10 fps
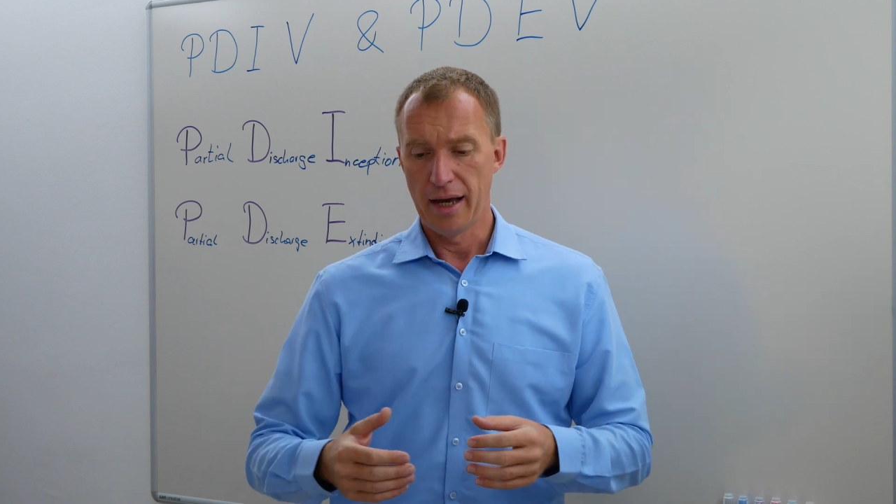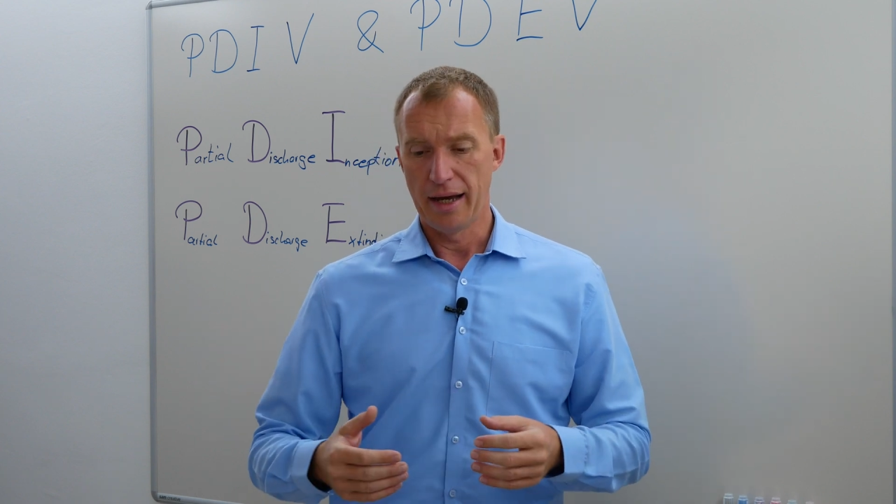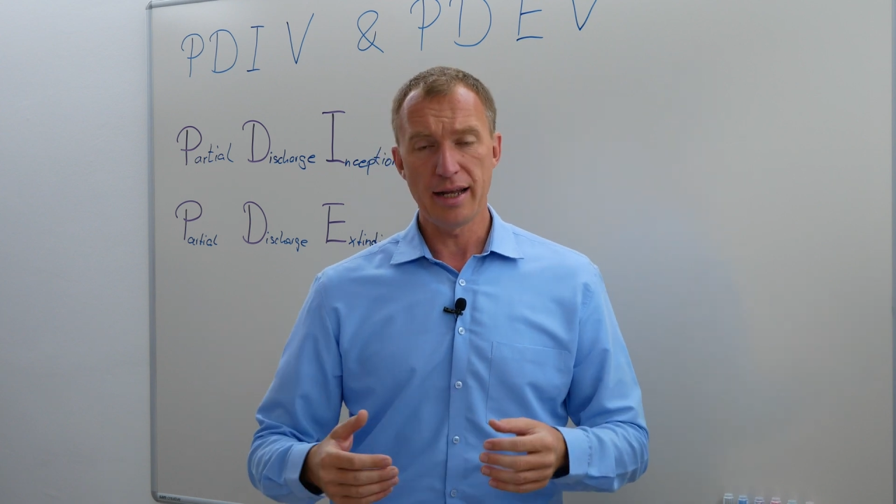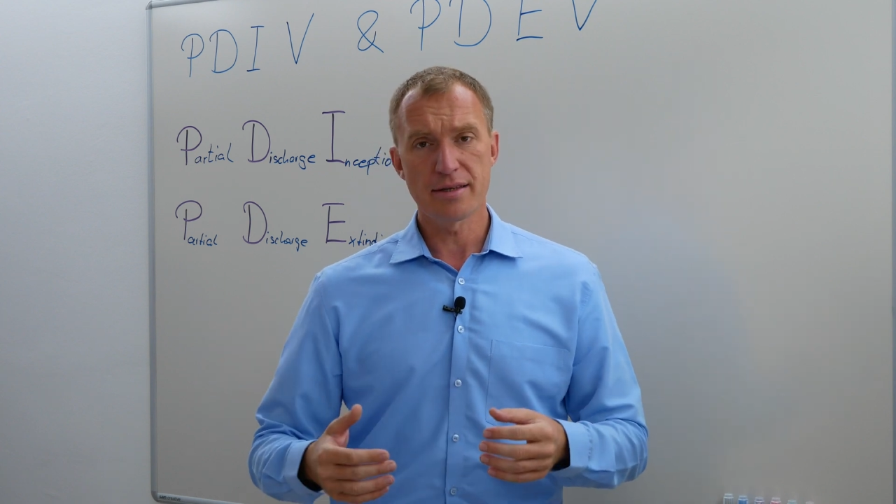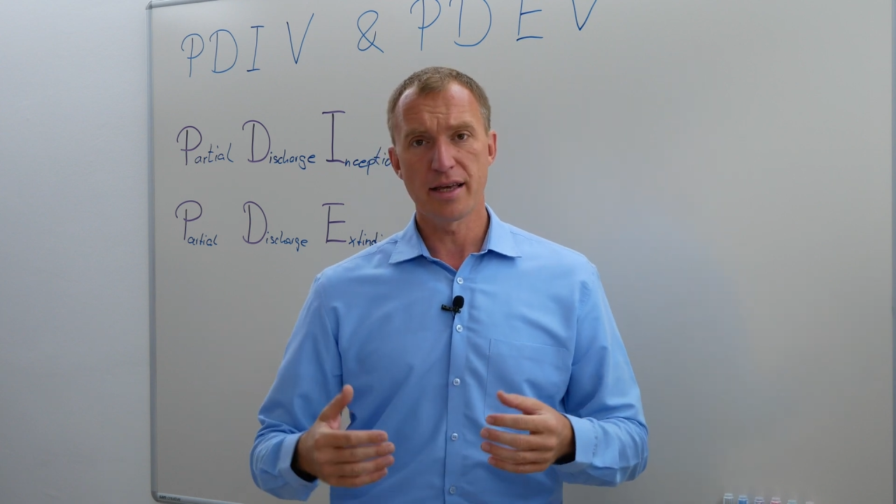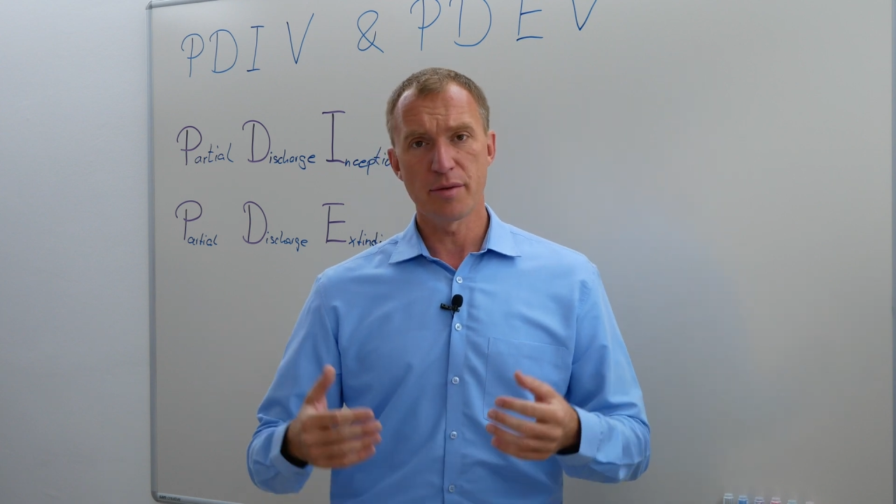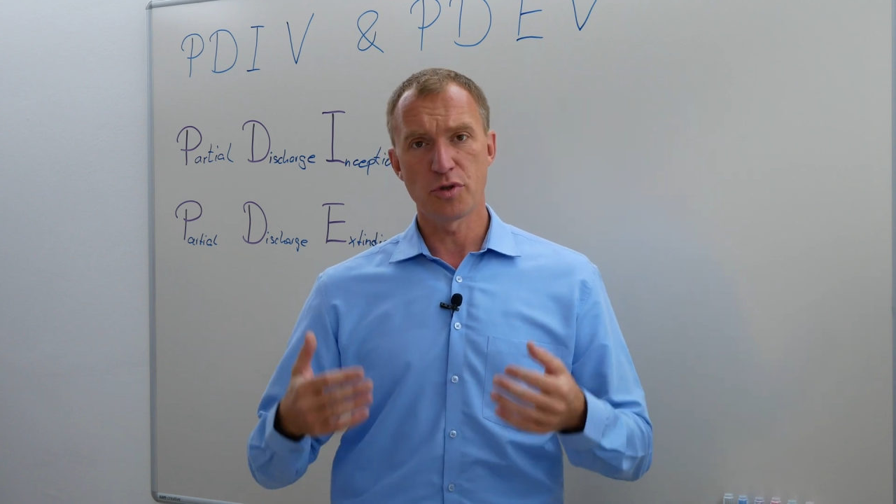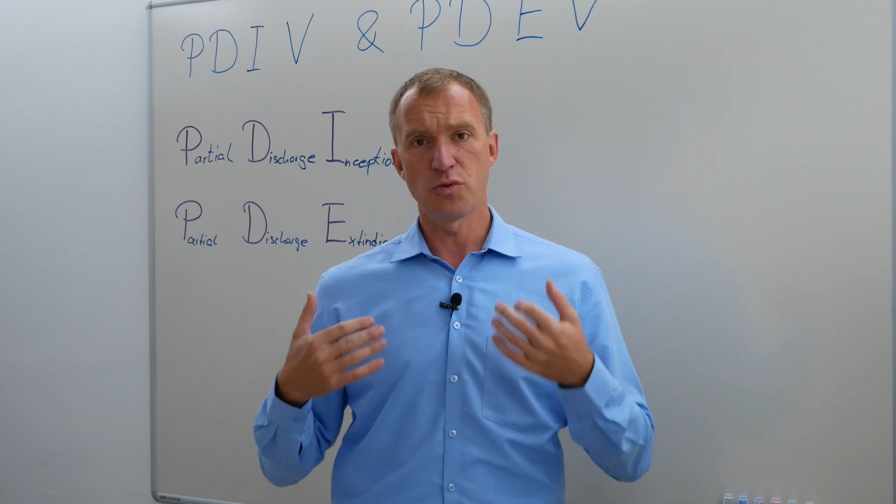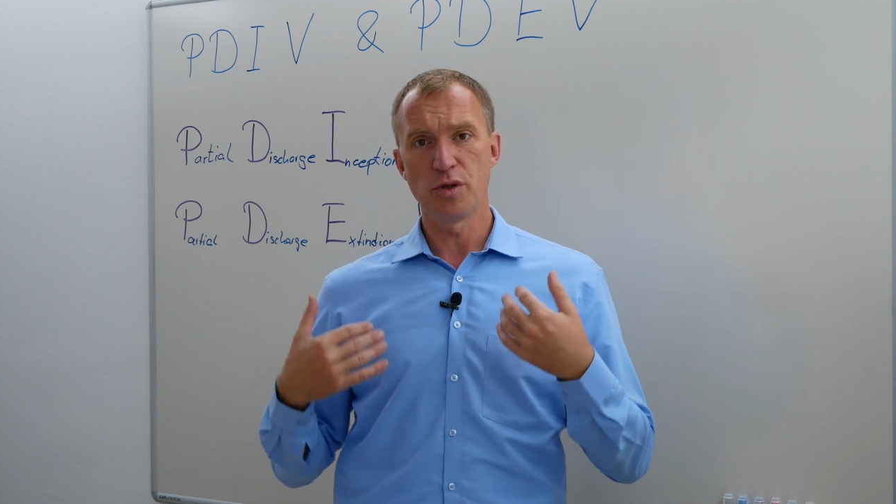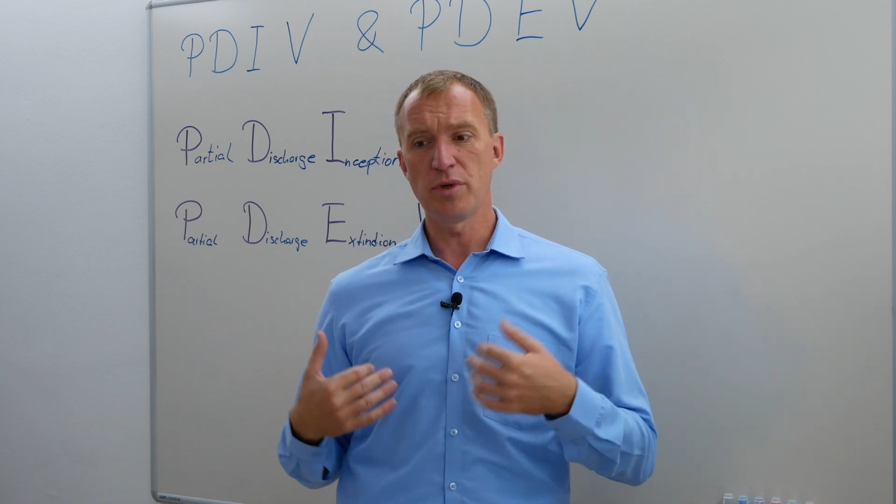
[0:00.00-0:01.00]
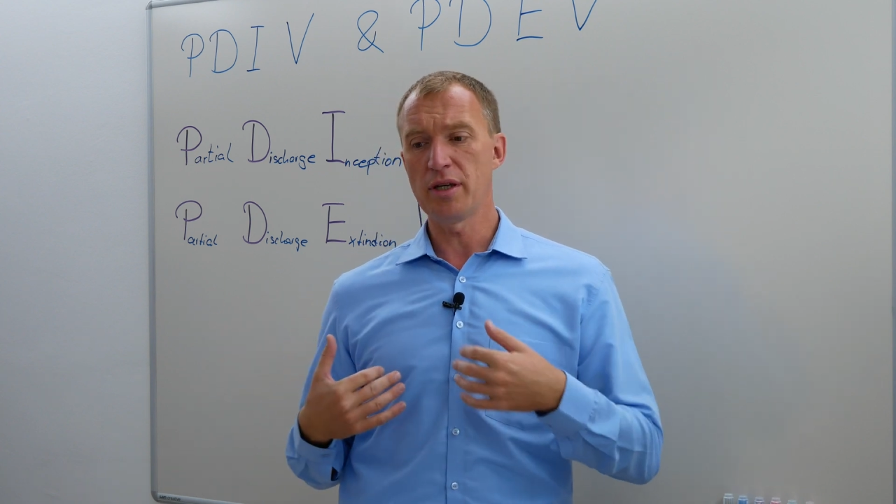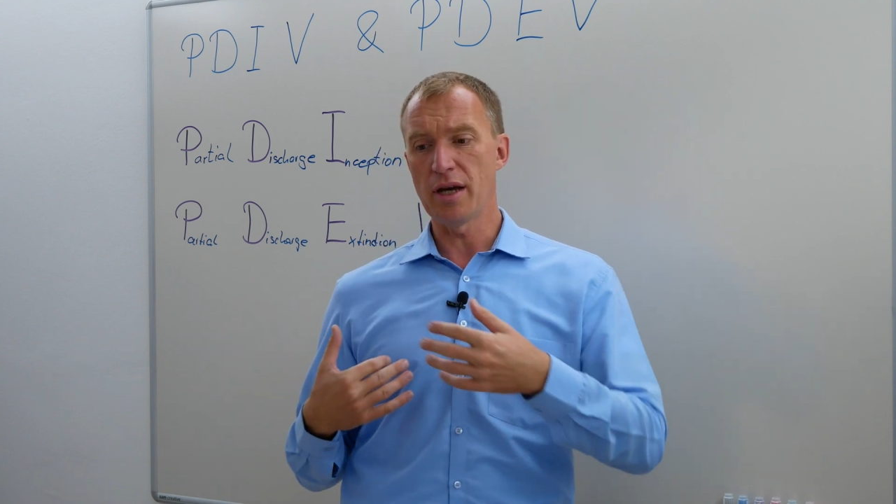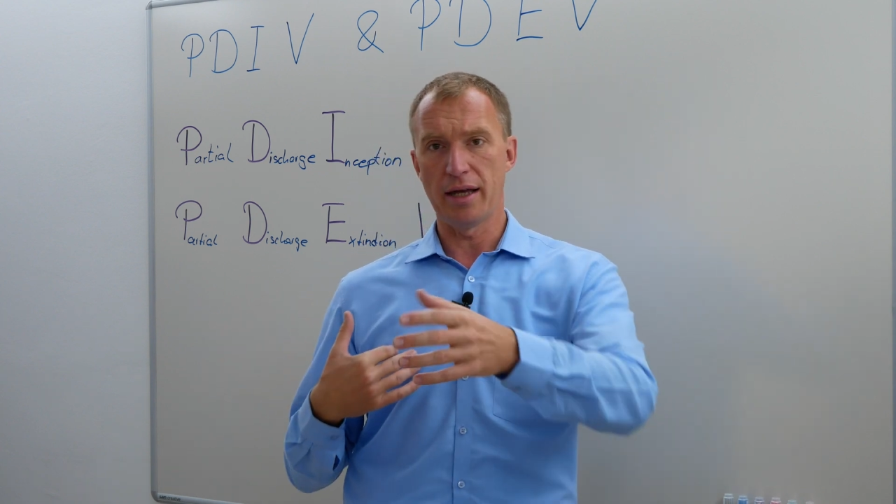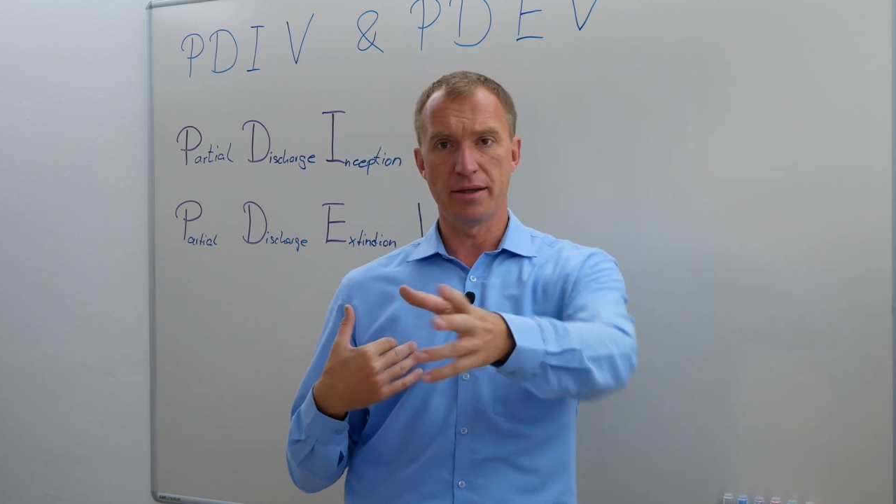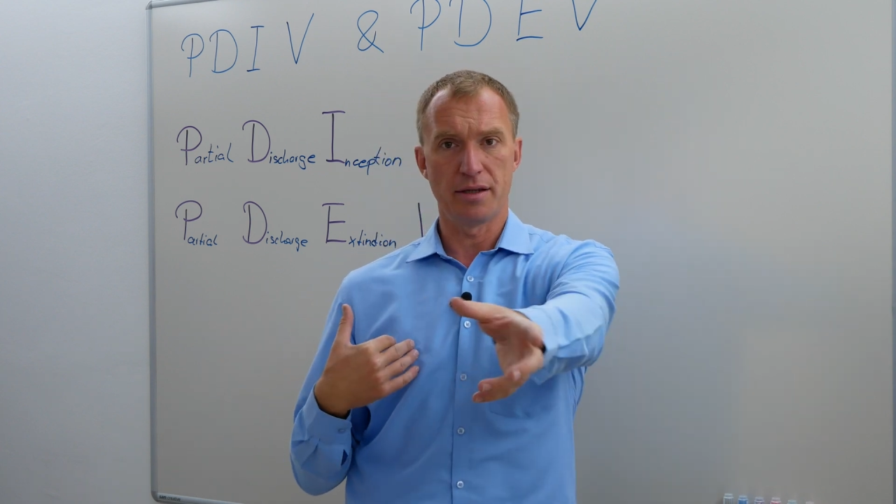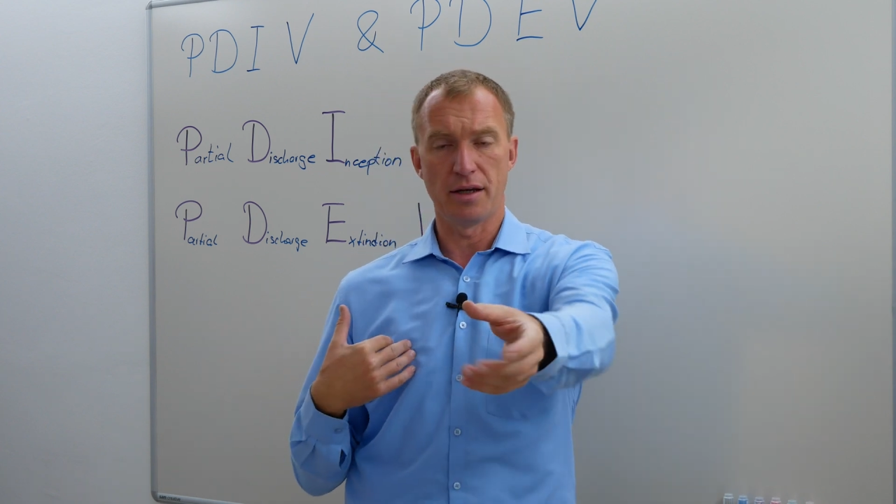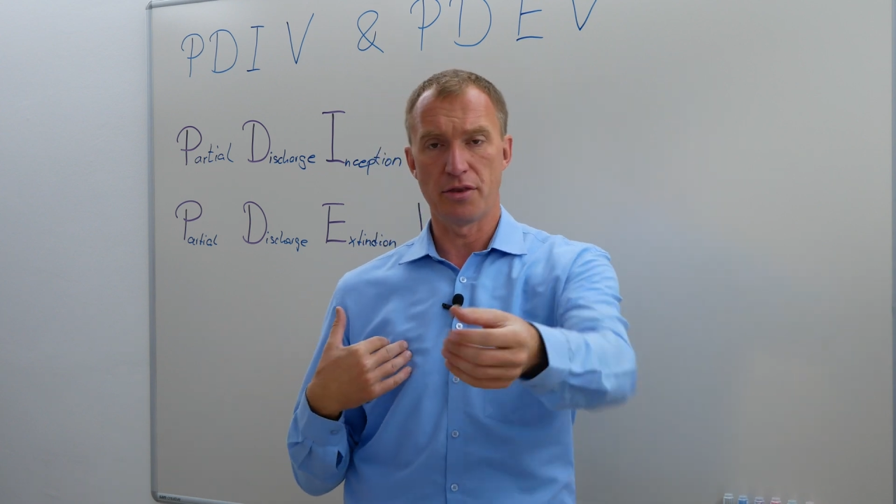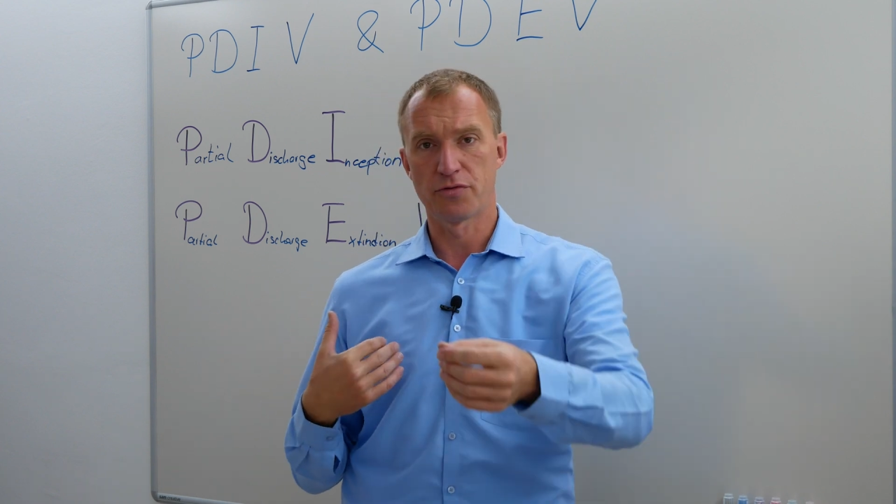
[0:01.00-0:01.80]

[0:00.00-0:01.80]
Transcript: And let's say between me and uh,